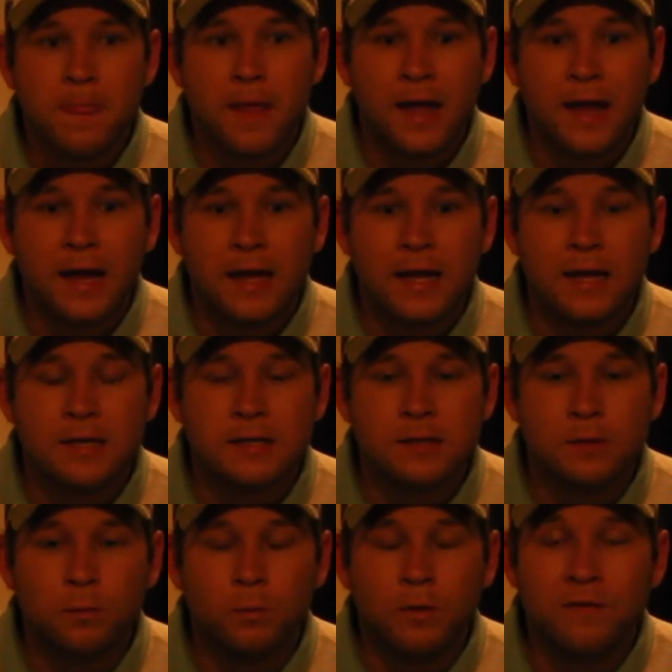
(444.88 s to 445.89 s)
And
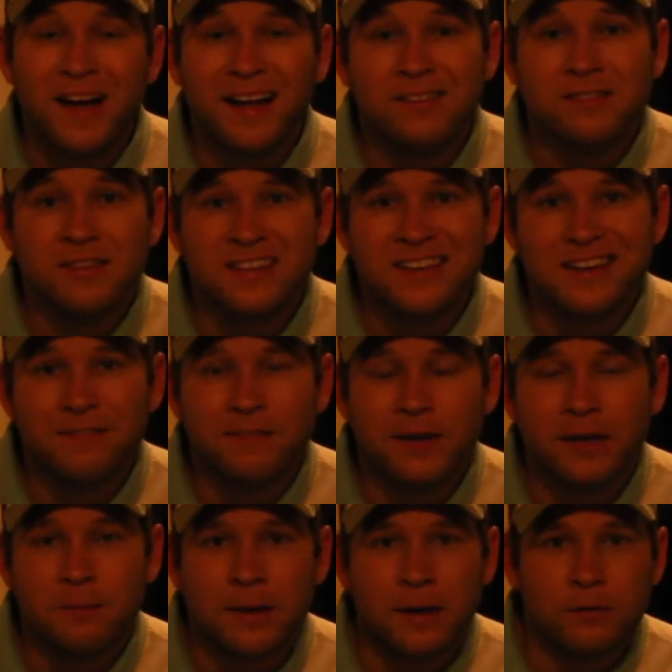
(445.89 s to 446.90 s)
we've had
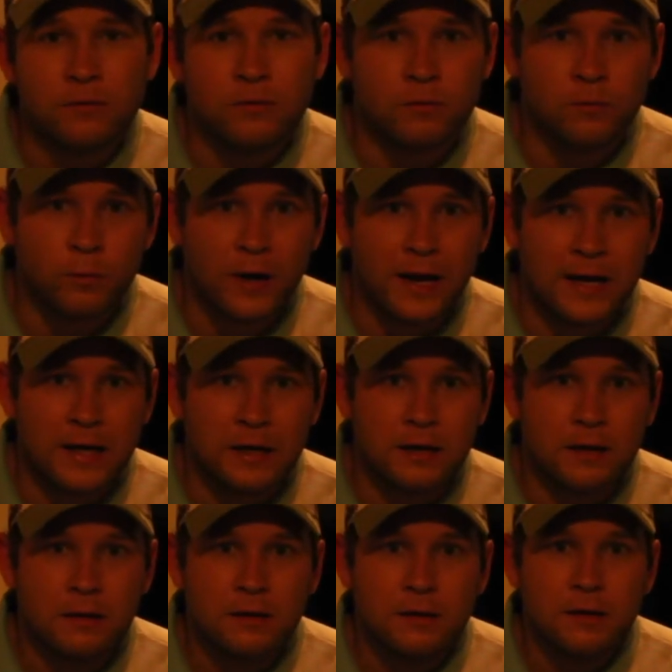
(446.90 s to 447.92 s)
significant amounts of rain
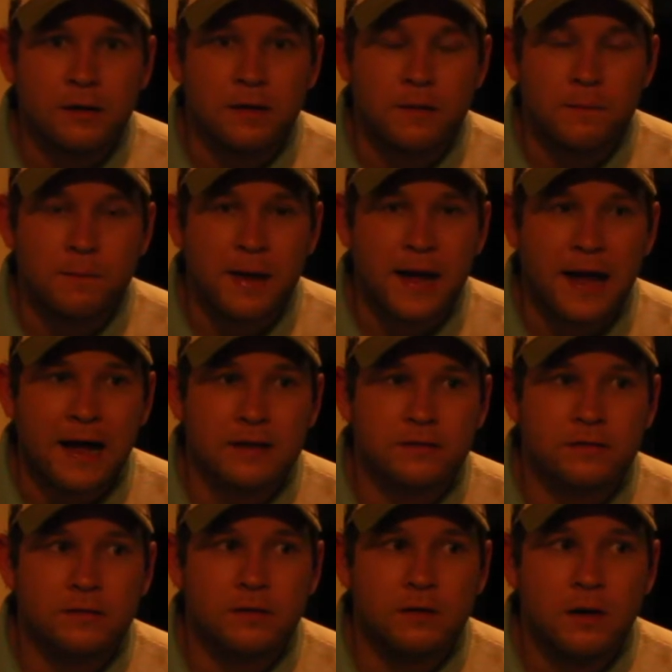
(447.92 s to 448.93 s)
in the
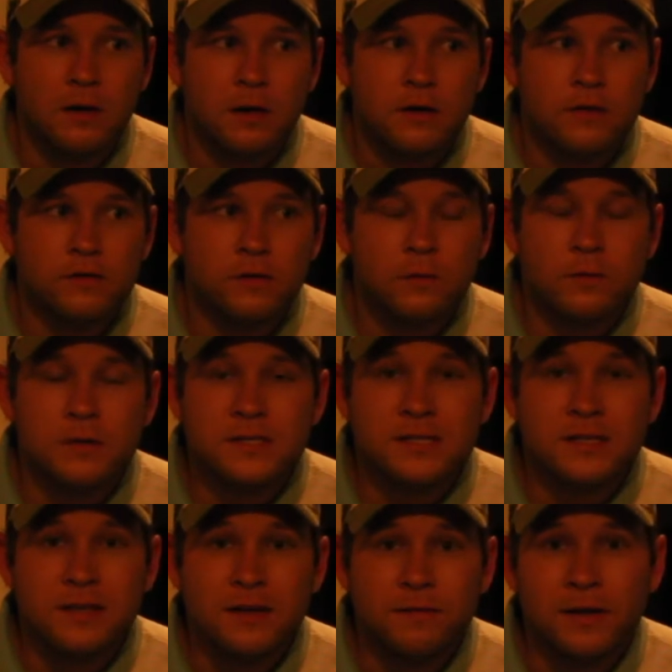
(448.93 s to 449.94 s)
past. So the
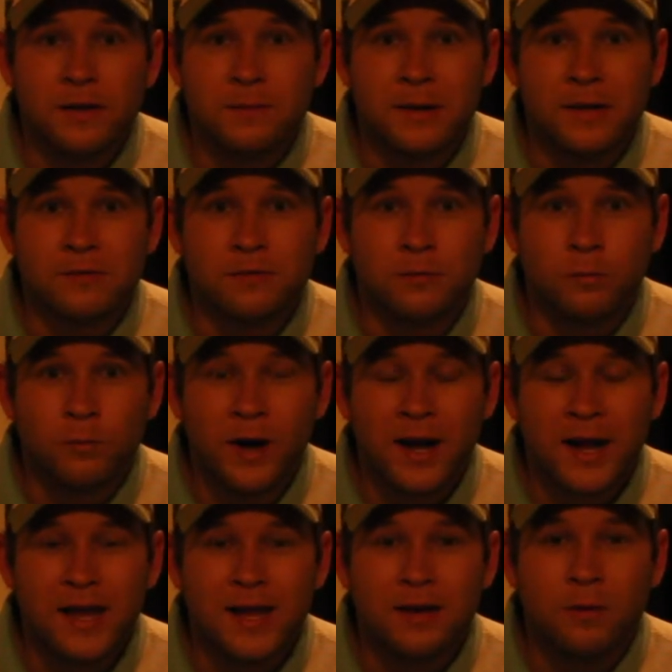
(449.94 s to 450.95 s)
significant amounts of
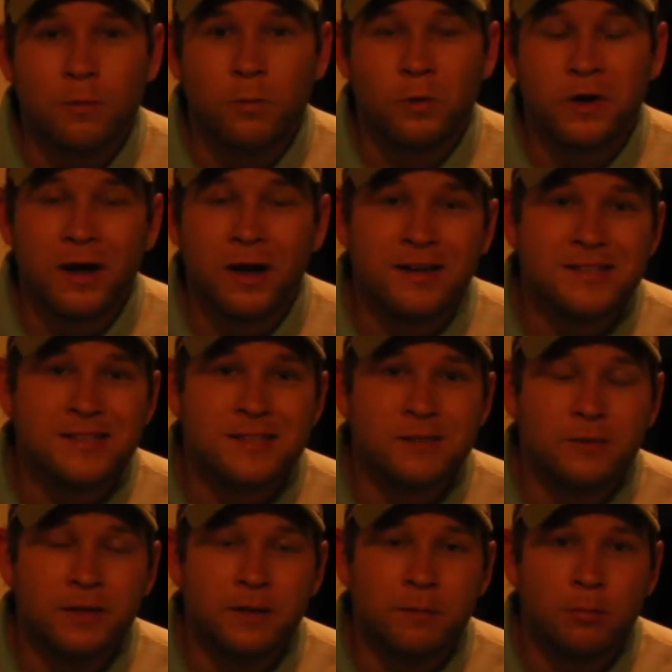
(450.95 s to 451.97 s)
rain were not
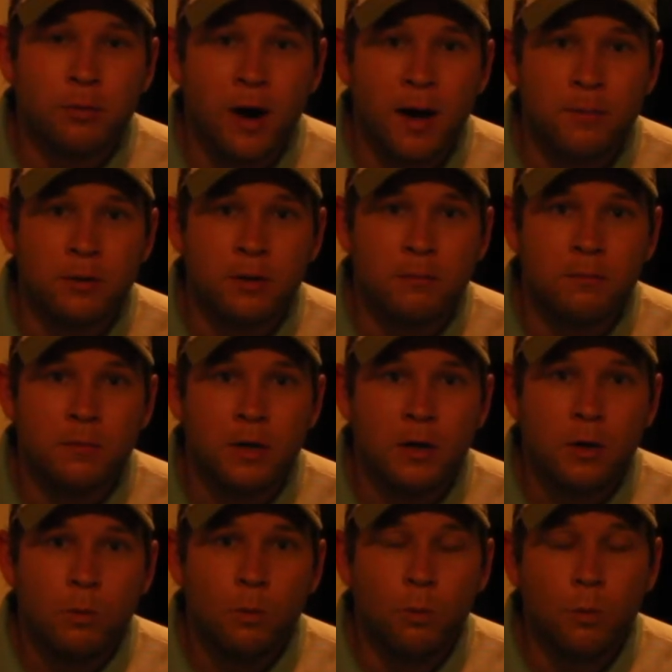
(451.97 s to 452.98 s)
necessarily a problem
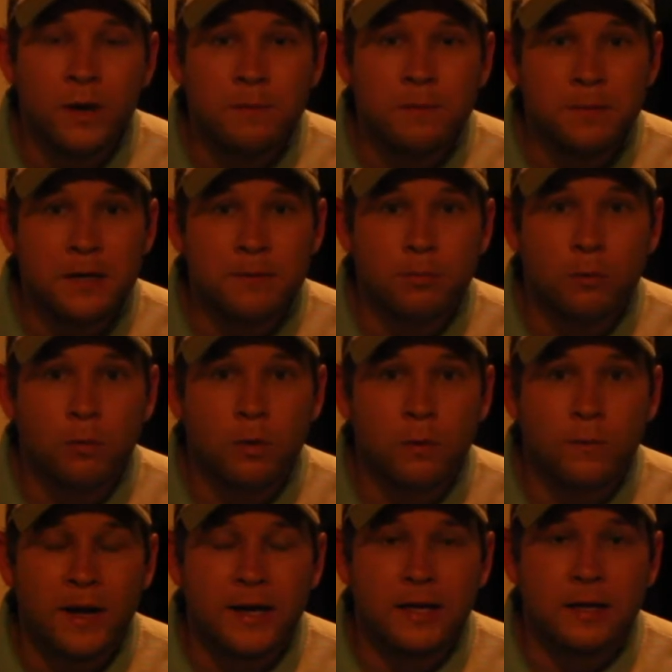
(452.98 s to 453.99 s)
when people were
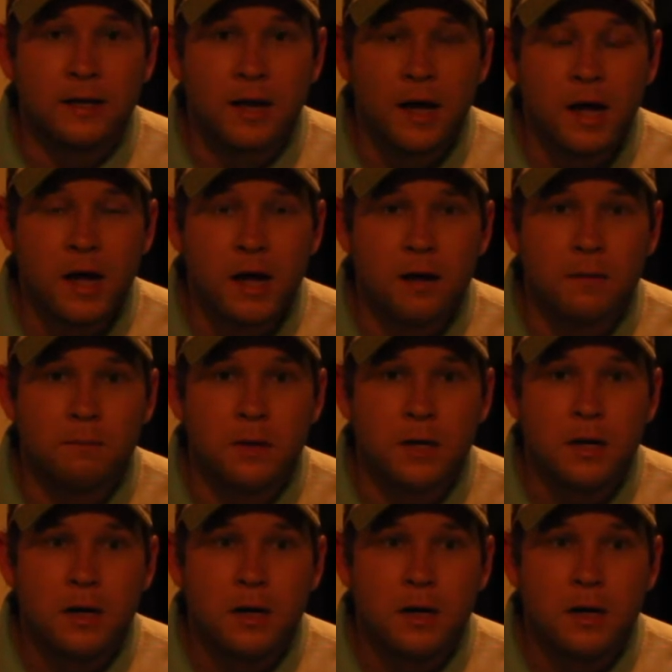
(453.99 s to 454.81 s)
ready to come.